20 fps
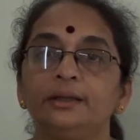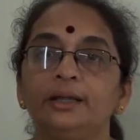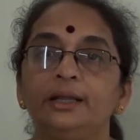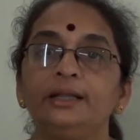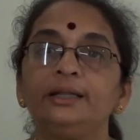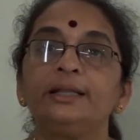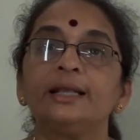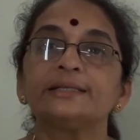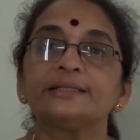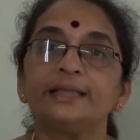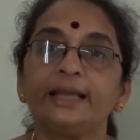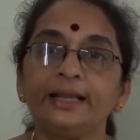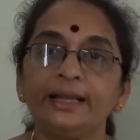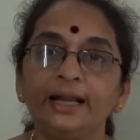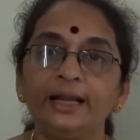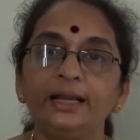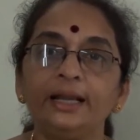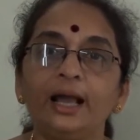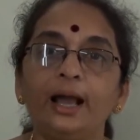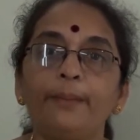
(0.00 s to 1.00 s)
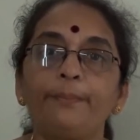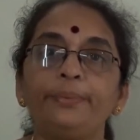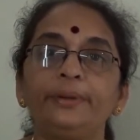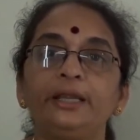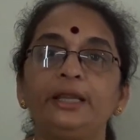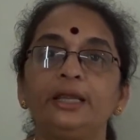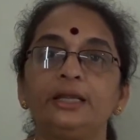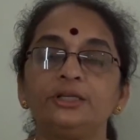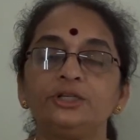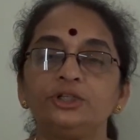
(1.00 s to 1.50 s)
in the second
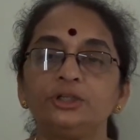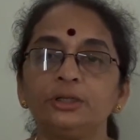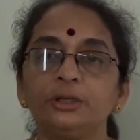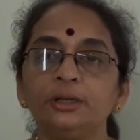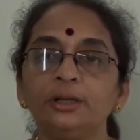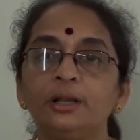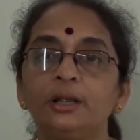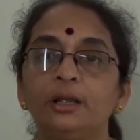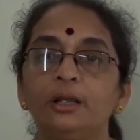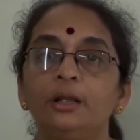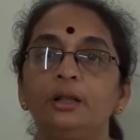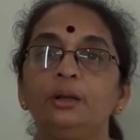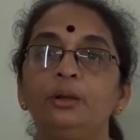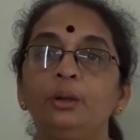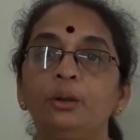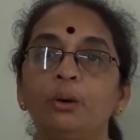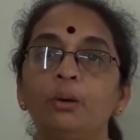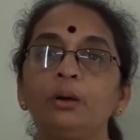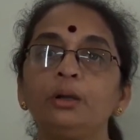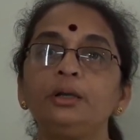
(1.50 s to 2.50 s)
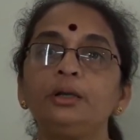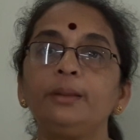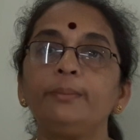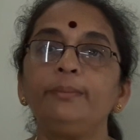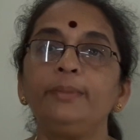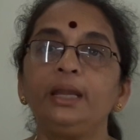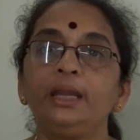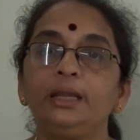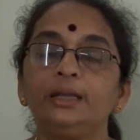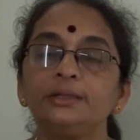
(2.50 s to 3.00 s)
application, note
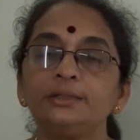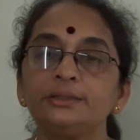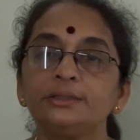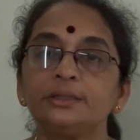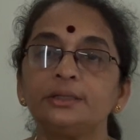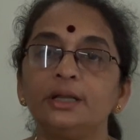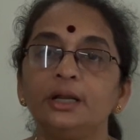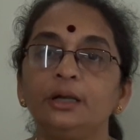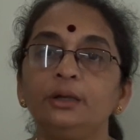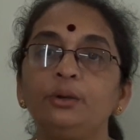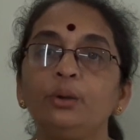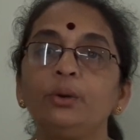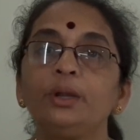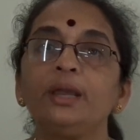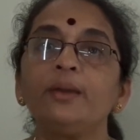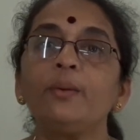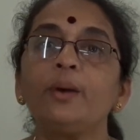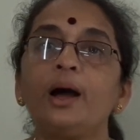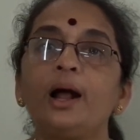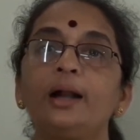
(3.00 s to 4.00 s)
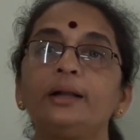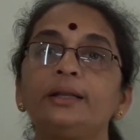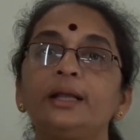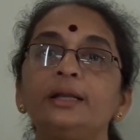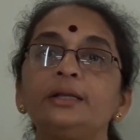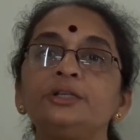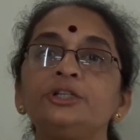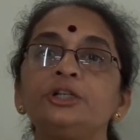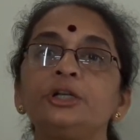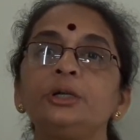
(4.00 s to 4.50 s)
means to give
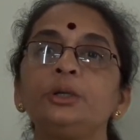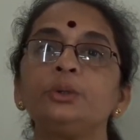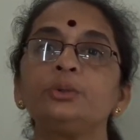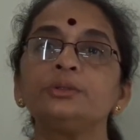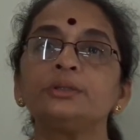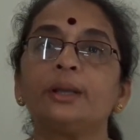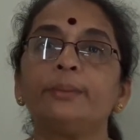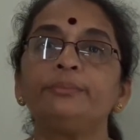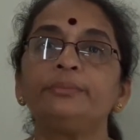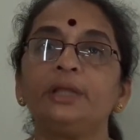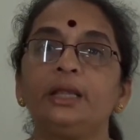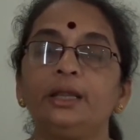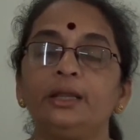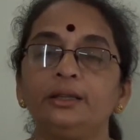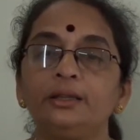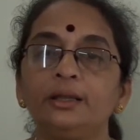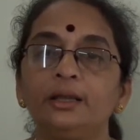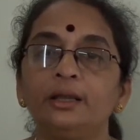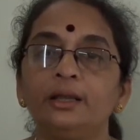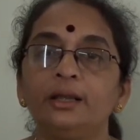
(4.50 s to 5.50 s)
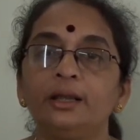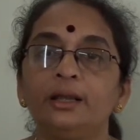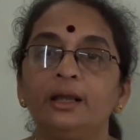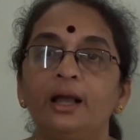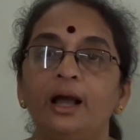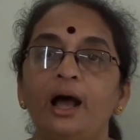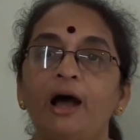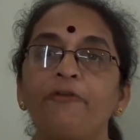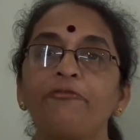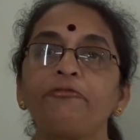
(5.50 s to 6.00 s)
attention to something.
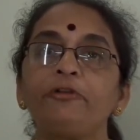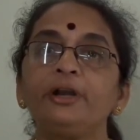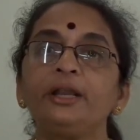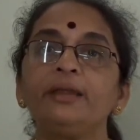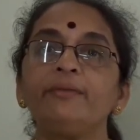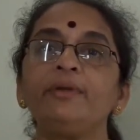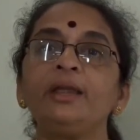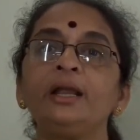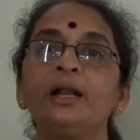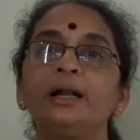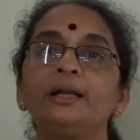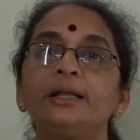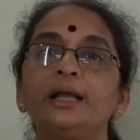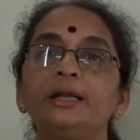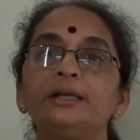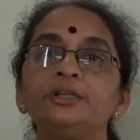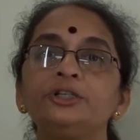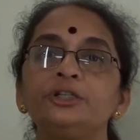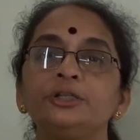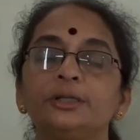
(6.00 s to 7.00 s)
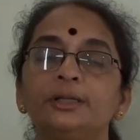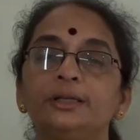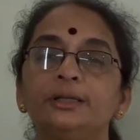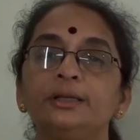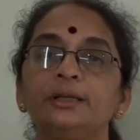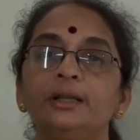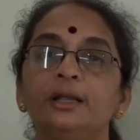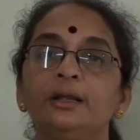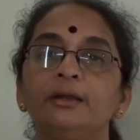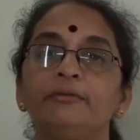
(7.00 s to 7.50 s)
After giving
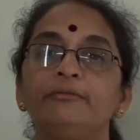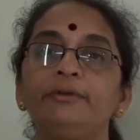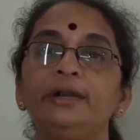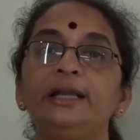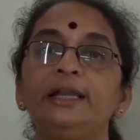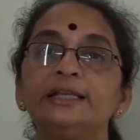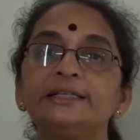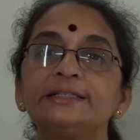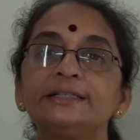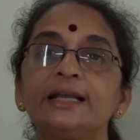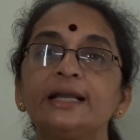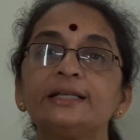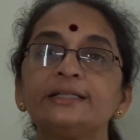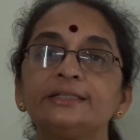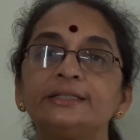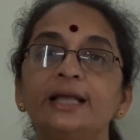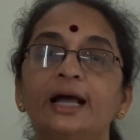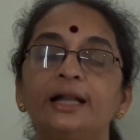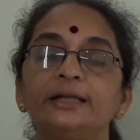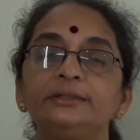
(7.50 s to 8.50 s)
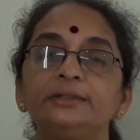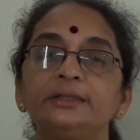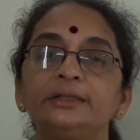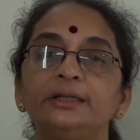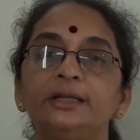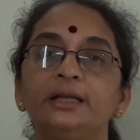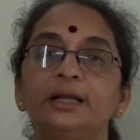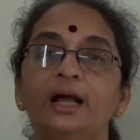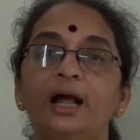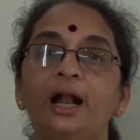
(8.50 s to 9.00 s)
attention, we discuss that
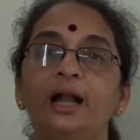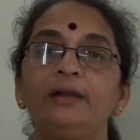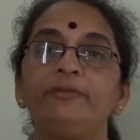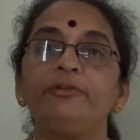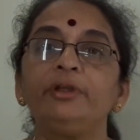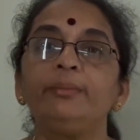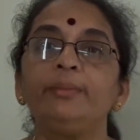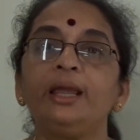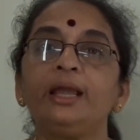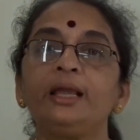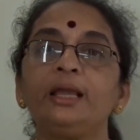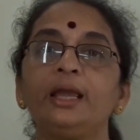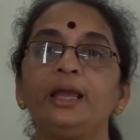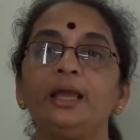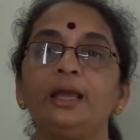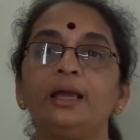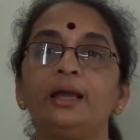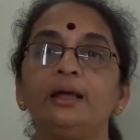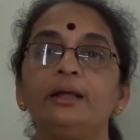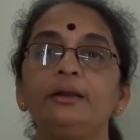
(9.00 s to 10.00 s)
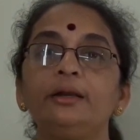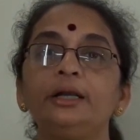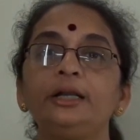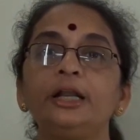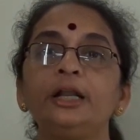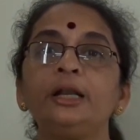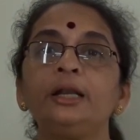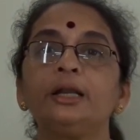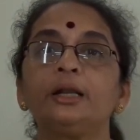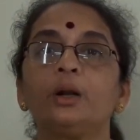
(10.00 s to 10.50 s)
and we make a
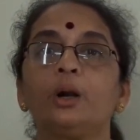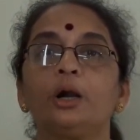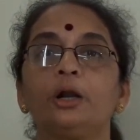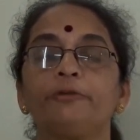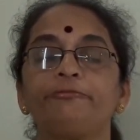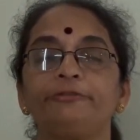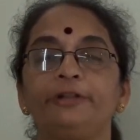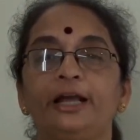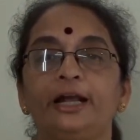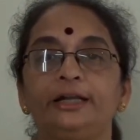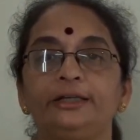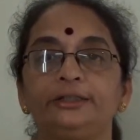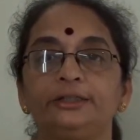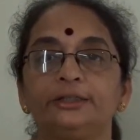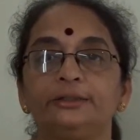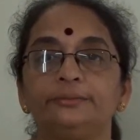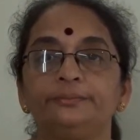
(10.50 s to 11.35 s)
written record of that.